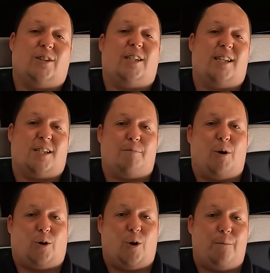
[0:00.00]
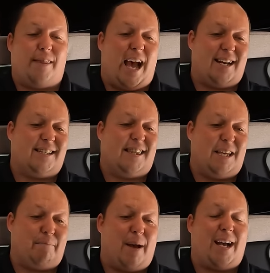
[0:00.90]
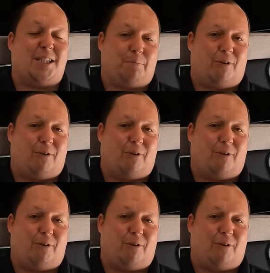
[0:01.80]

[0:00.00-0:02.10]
interested in this motorhome, that is the best